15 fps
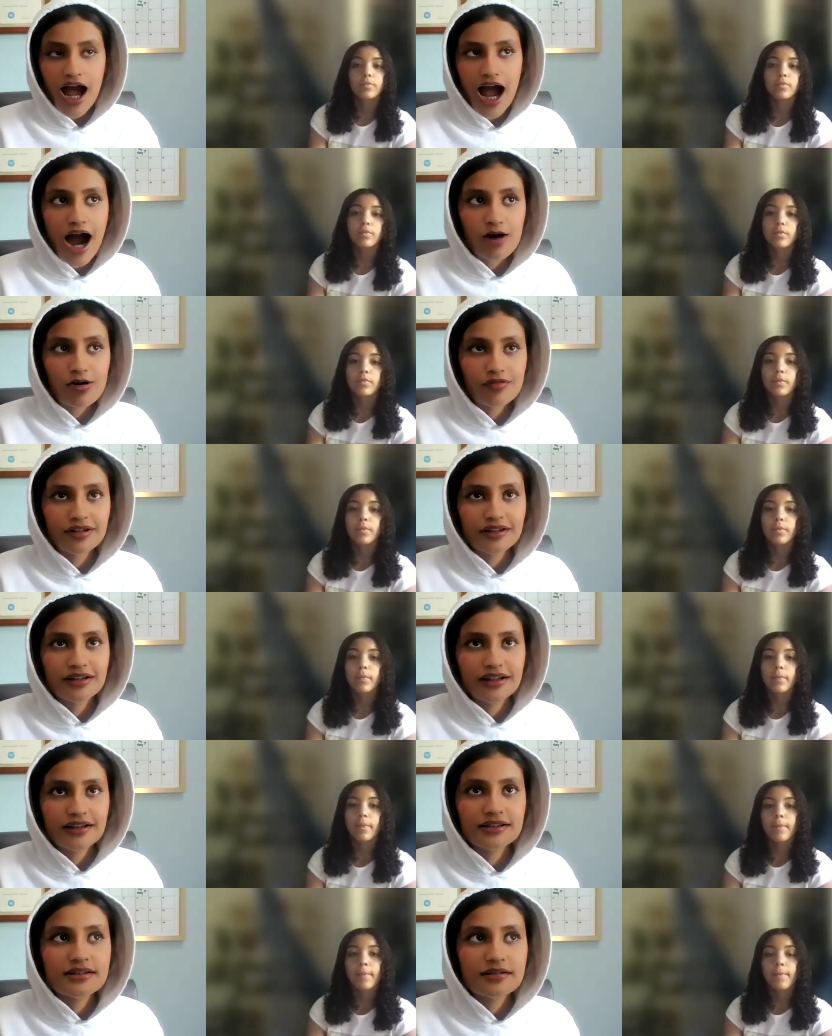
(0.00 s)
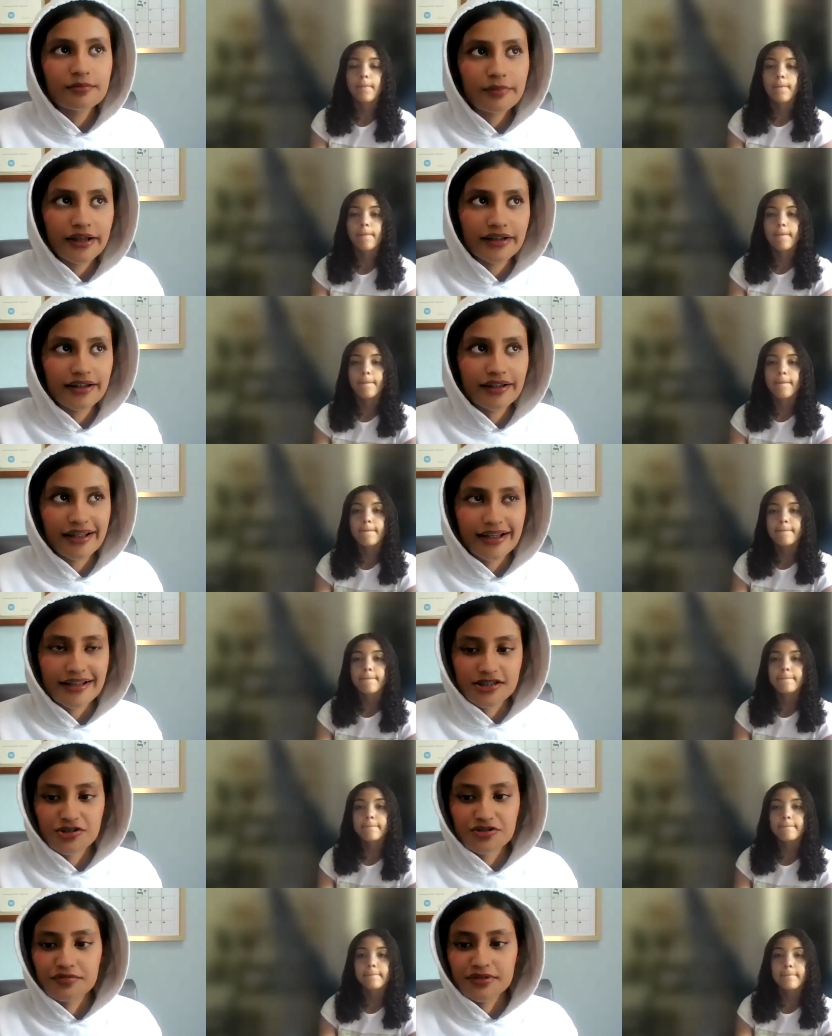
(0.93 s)
Speaker 1: However, that doesn't mean that
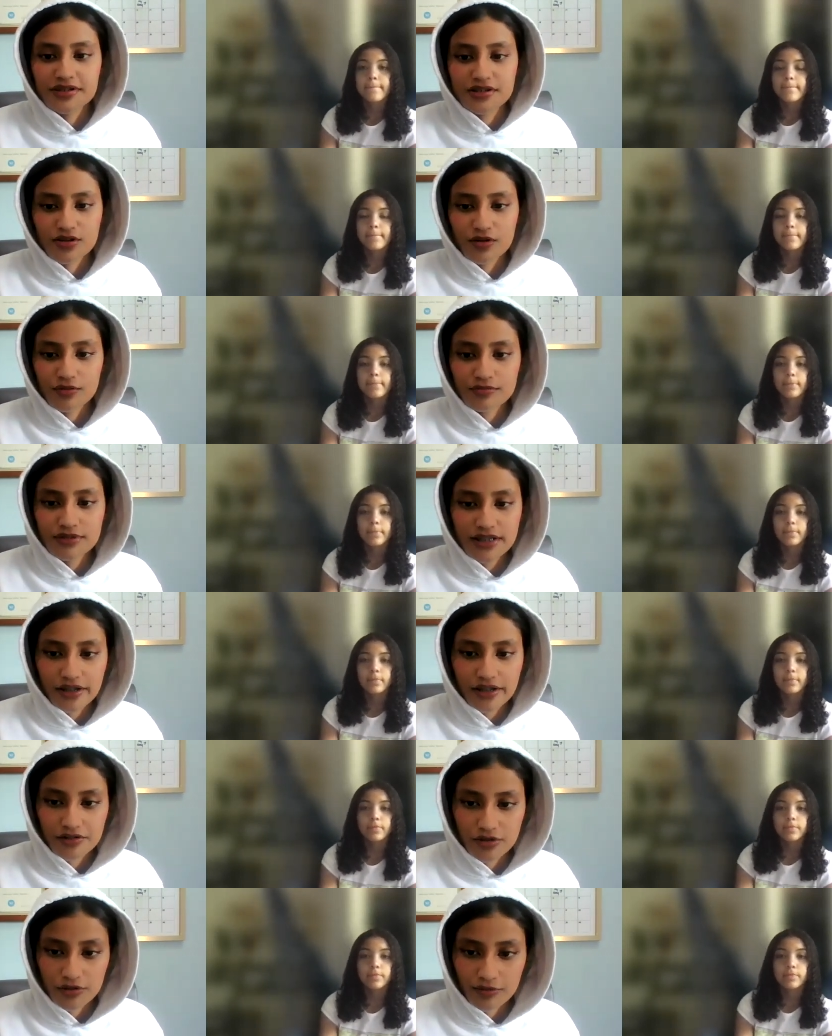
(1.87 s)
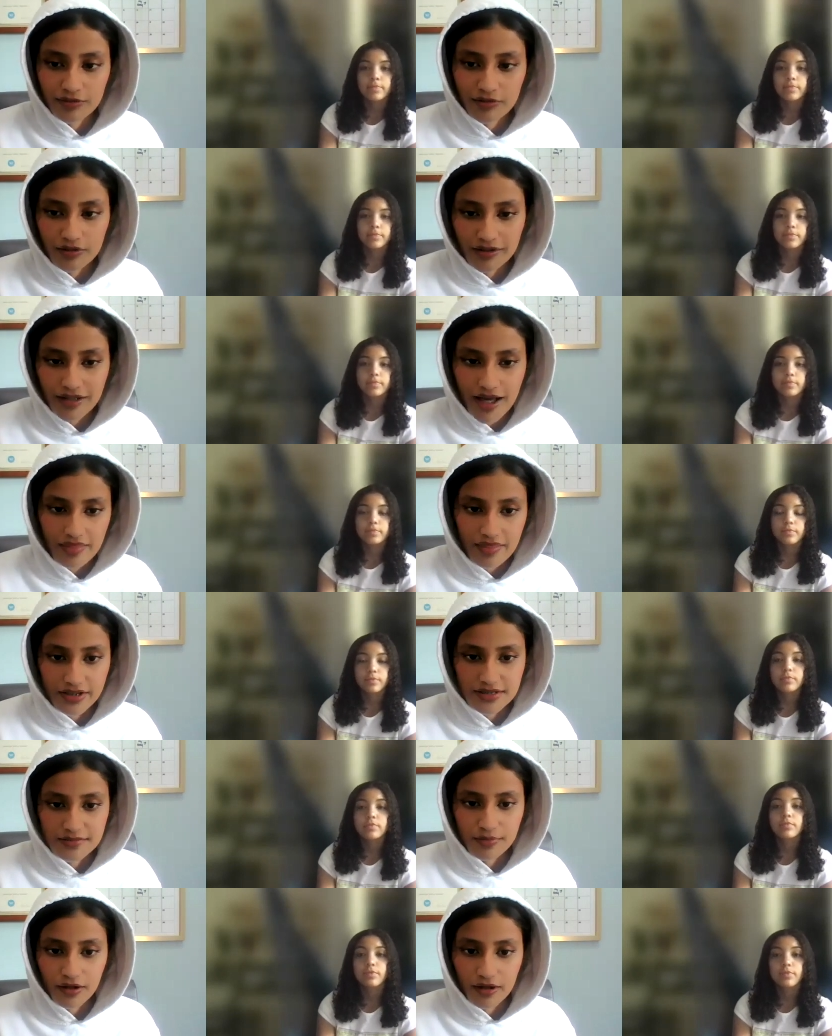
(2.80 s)
cancer treatments don't take a toll on the
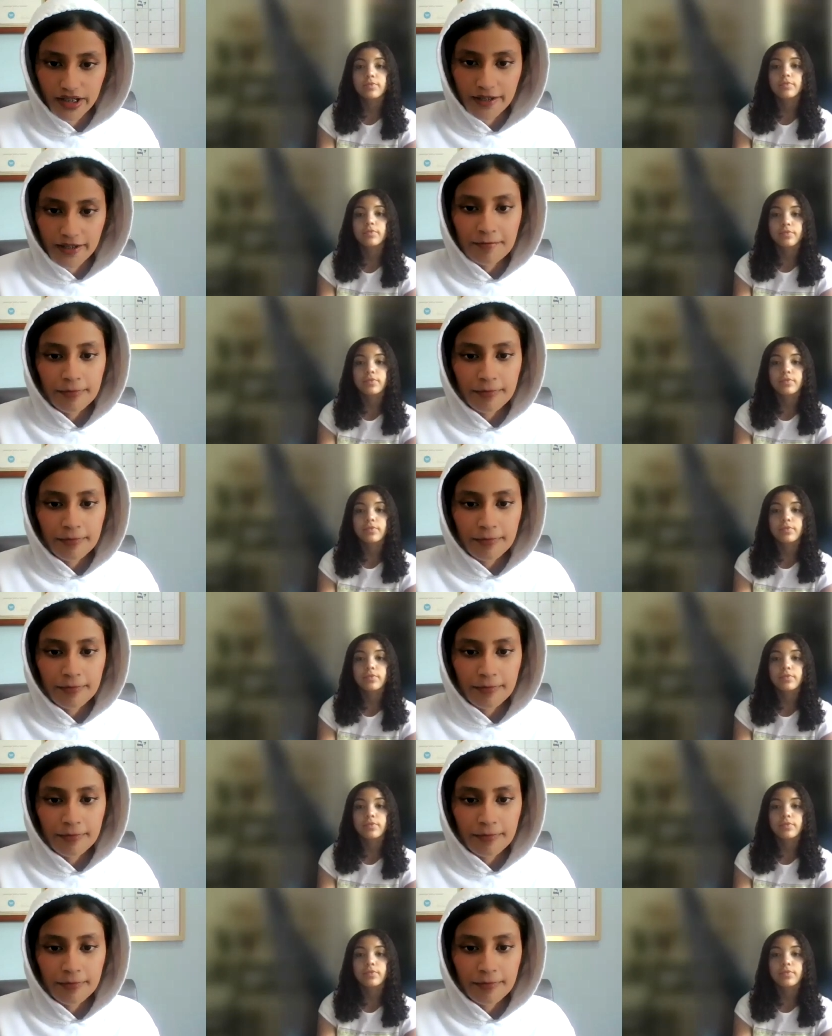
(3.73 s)
athlete's body.